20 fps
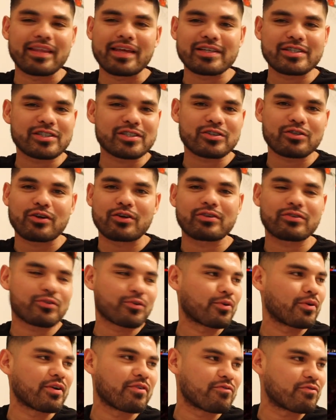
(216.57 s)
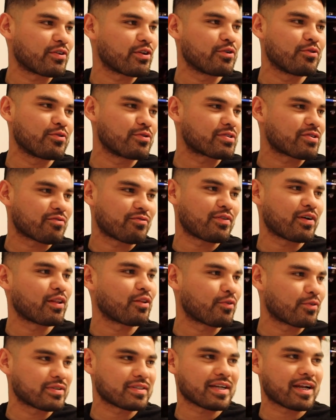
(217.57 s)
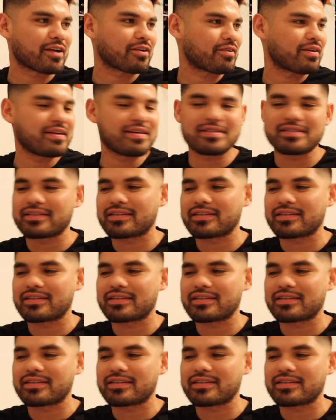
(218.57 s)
They just start throwing views and followers like crazy.